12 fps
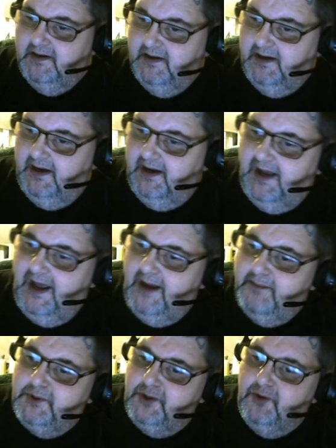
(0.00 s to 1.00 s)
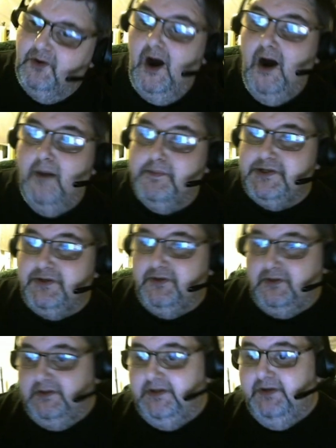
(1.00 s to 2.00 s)
Hamburger, optional.
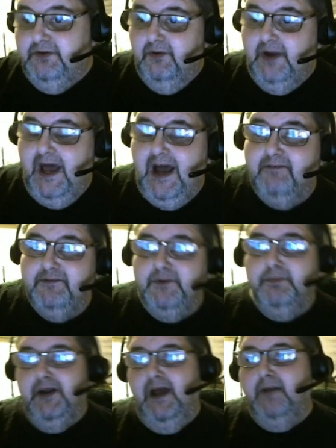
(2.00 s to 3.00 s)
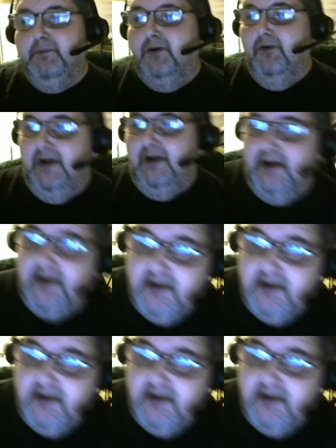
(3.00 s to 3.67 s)
You don't have to put hamburger in it.